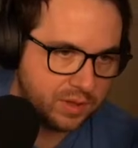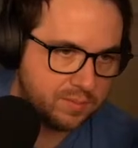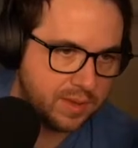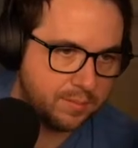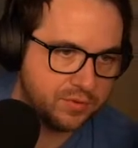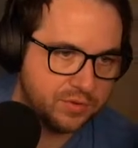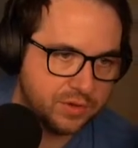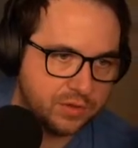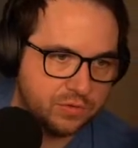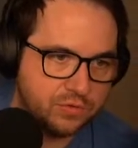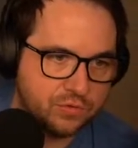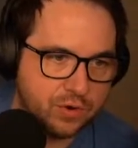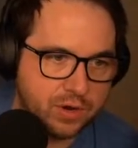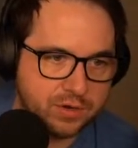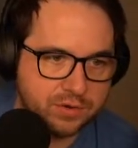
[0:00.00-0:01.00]
be able to
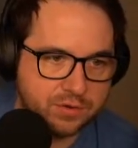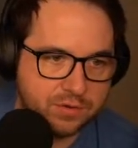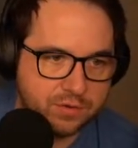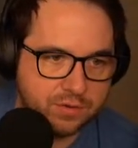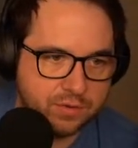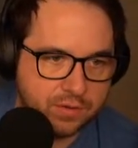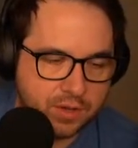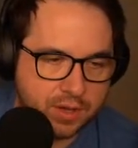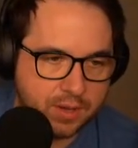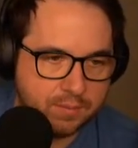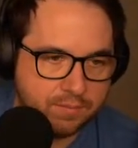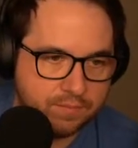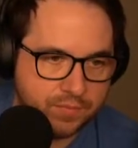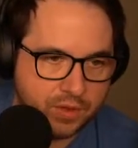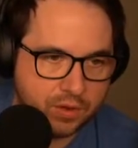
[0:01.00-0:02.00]
construct
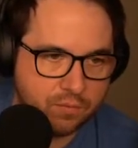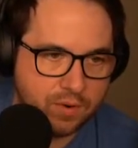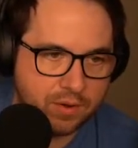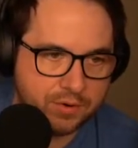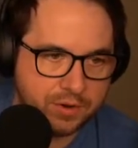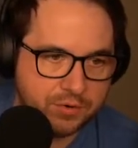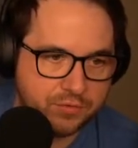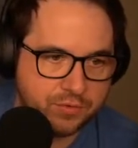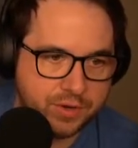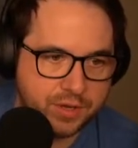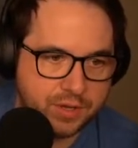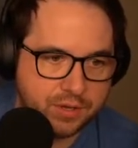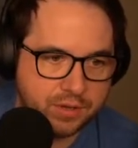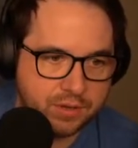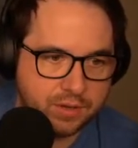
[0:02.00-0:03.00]
a route
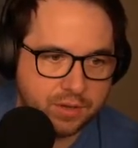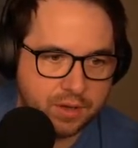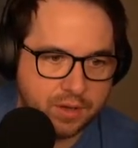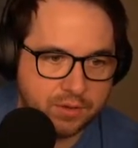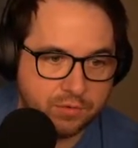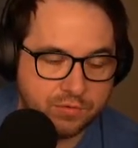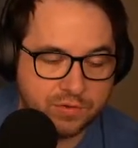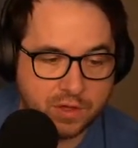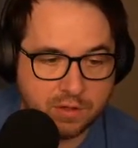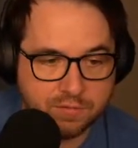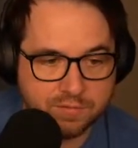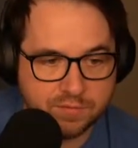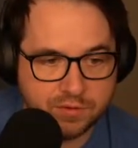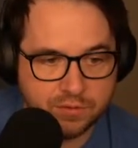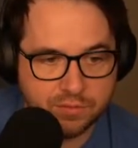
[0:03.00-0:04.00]
entry
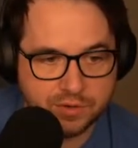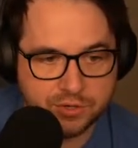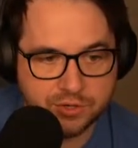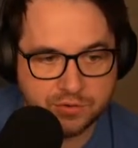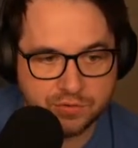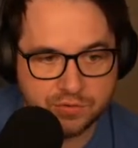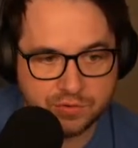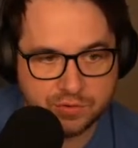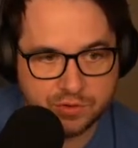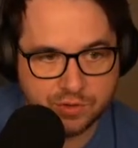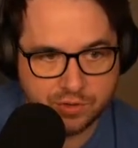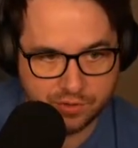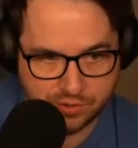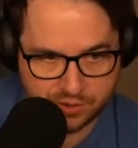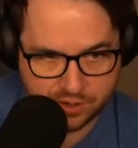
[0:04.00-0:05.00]
yourself. You would just
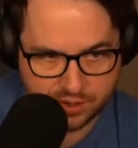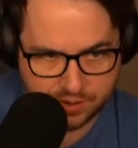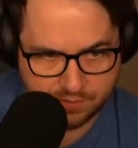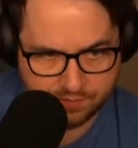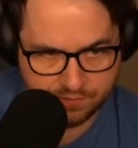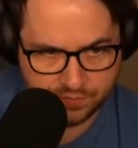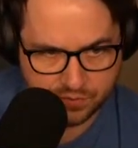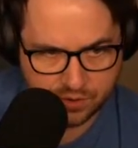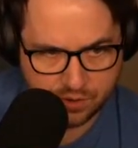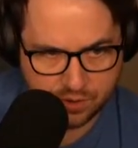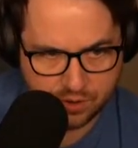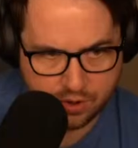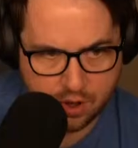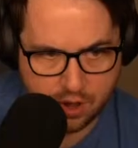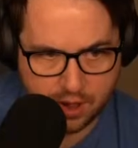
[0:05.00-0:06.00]

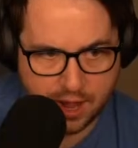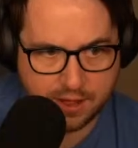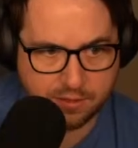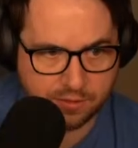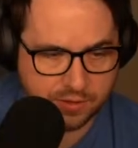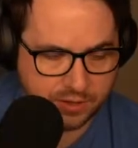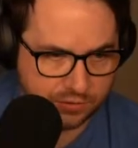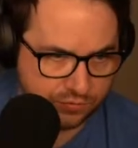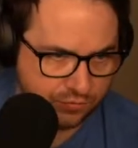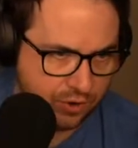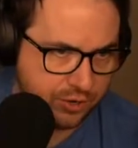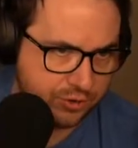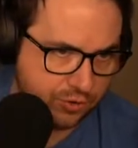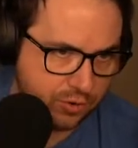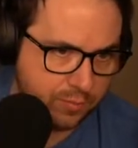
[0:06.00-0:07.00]
call either the
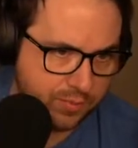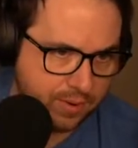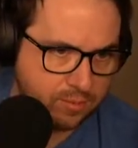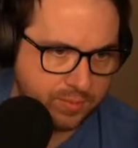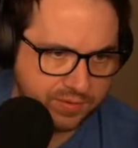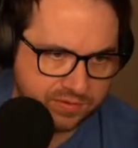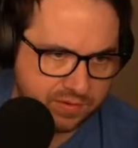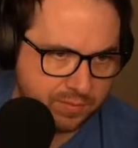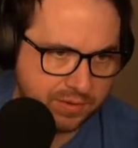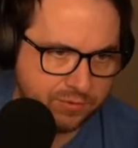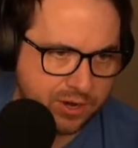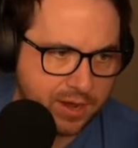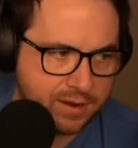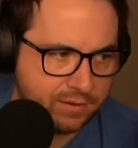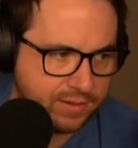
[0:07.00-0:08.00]
constructor or probably some even
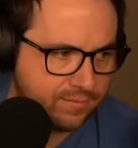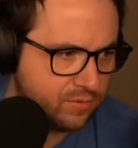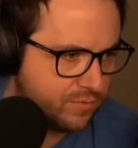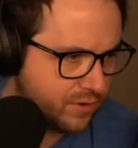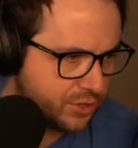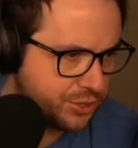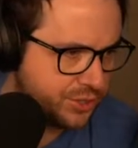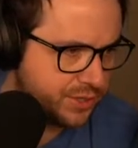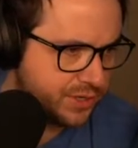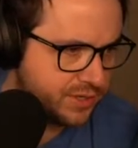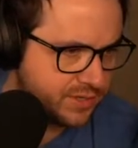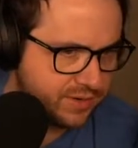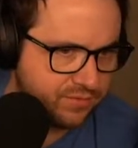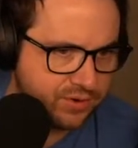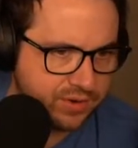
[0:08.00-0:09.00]
higher level function that
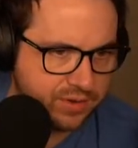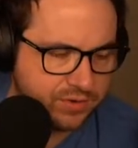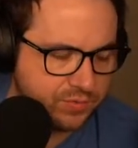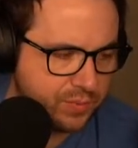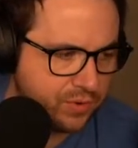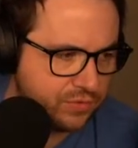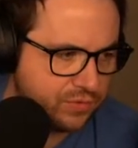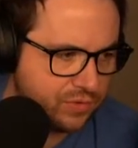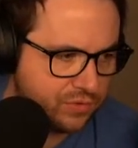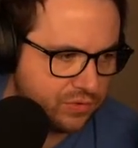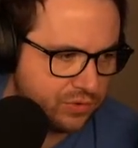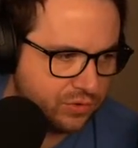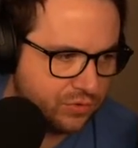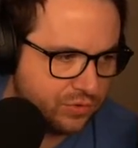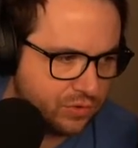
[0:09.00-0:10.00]
doesn't even expose this to
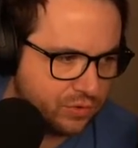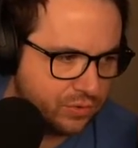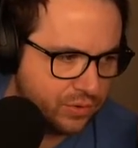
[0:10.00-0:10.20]
you. So